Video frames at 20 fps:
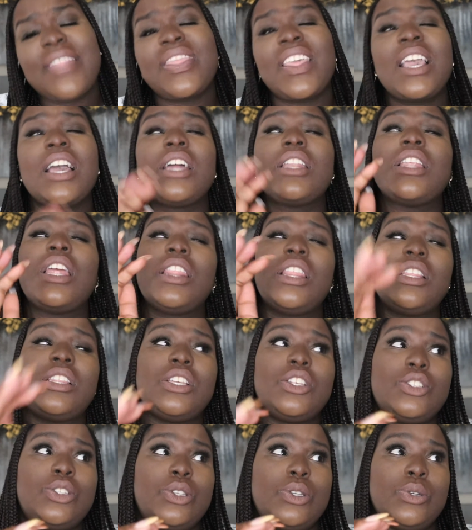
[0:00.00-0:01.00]
think another
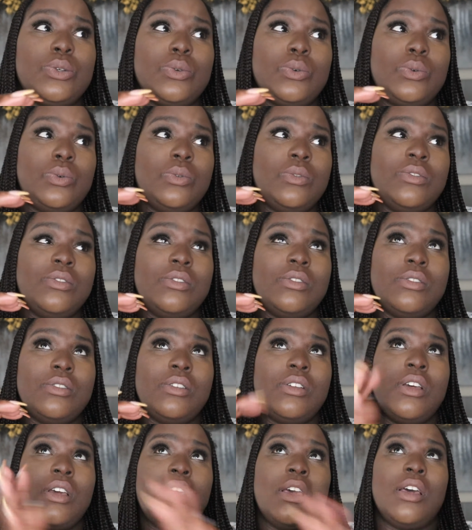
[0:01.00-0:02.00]
thing too,
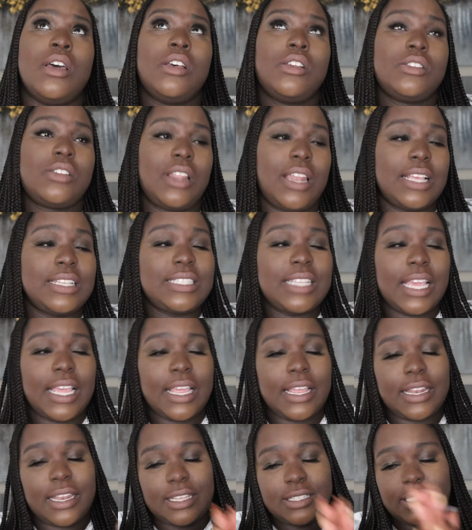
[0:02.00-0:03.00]
so let's
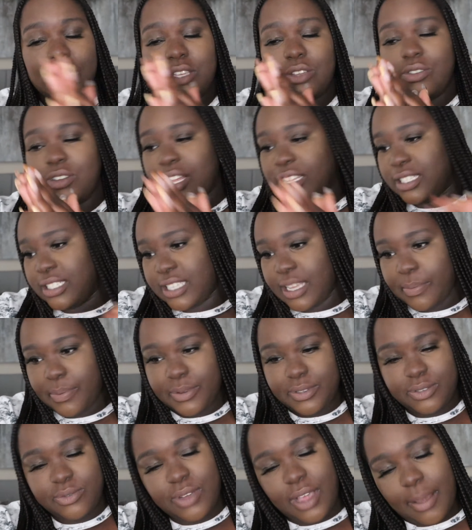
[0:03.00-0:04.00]
say you're not the type
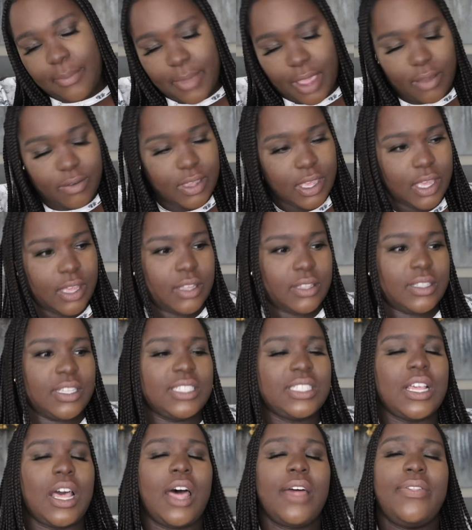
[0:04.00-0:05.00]
of person who got married young.
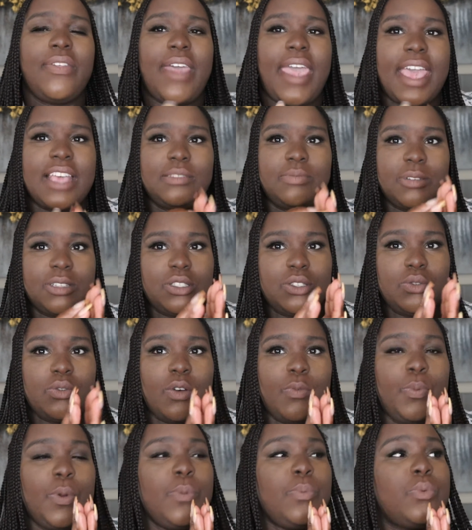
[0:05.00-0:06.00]
There's another aspect
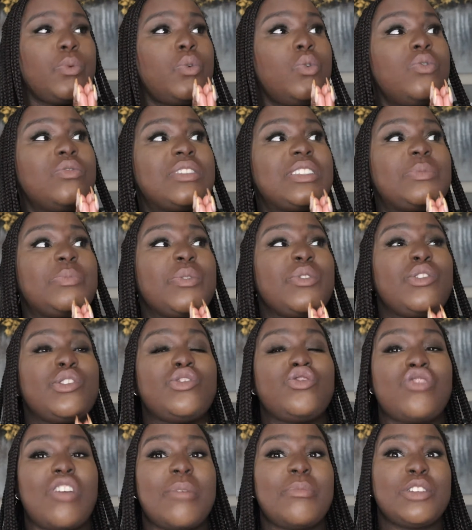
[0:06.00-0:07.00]
too of people who
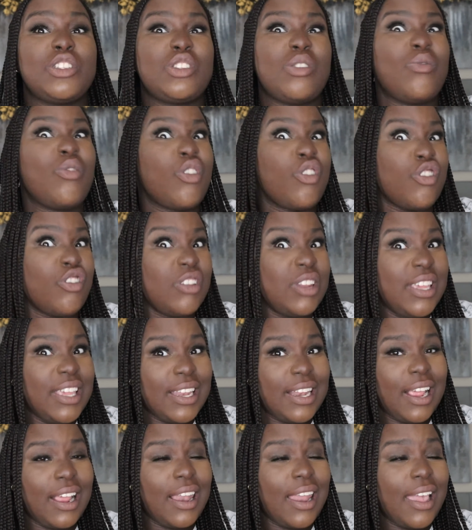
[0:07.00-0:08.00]
experience trauma so
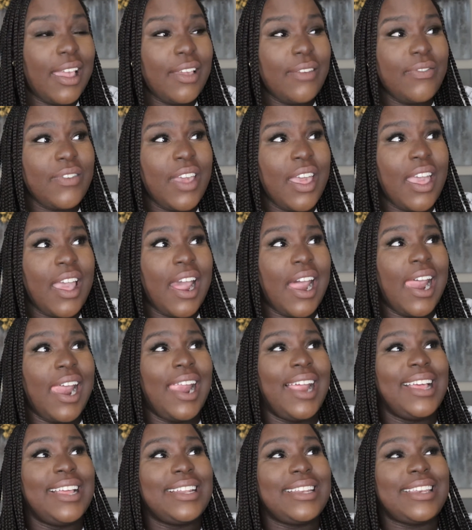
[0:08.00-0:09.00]
early in their life
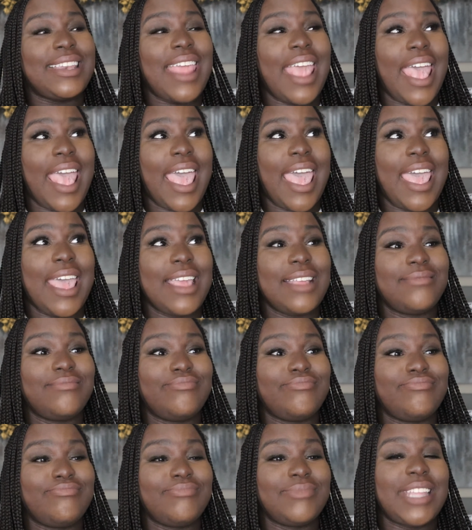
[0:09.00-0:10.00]
that
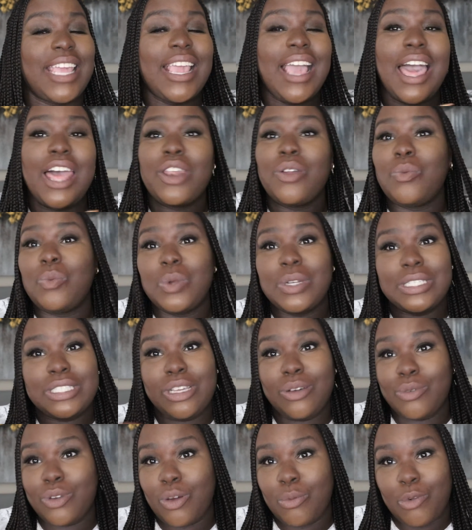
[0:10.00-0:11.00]
they kind of want to
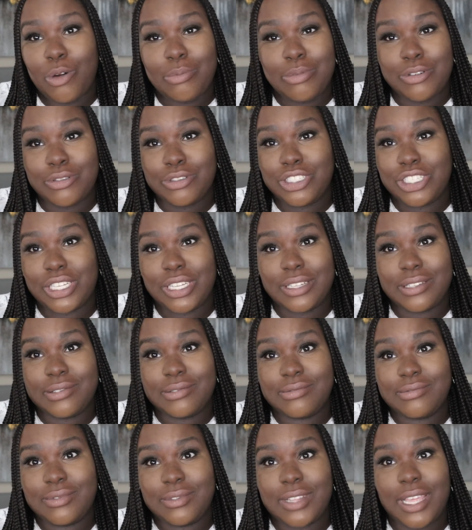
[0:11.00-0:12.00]
deal with no more bullshit.
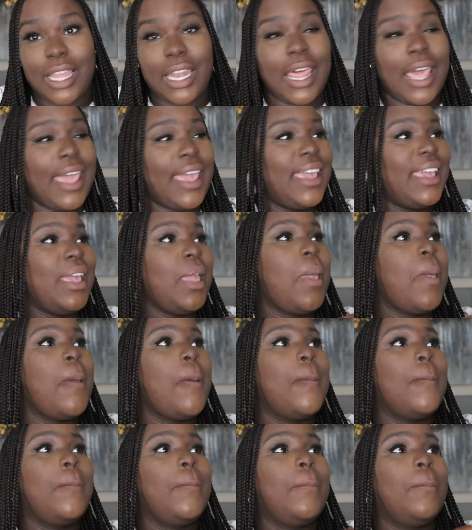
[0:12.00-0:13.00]
They like,
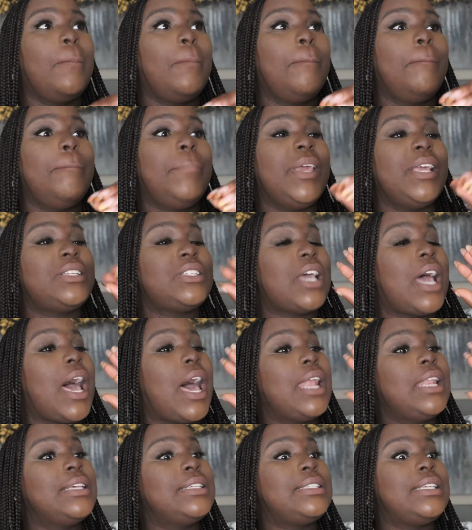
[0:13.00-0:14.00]
bitch,
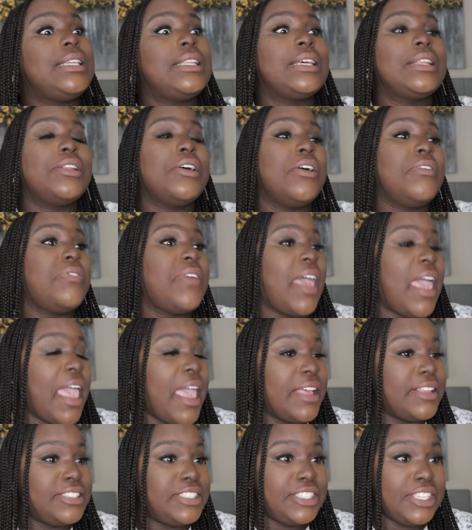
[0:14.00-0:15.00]
I done seen enough
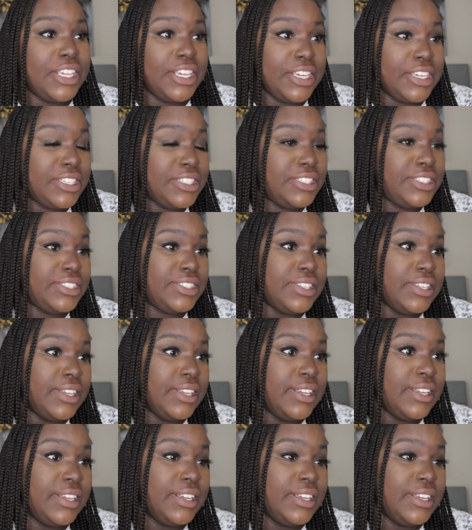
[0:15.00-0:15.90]
at six,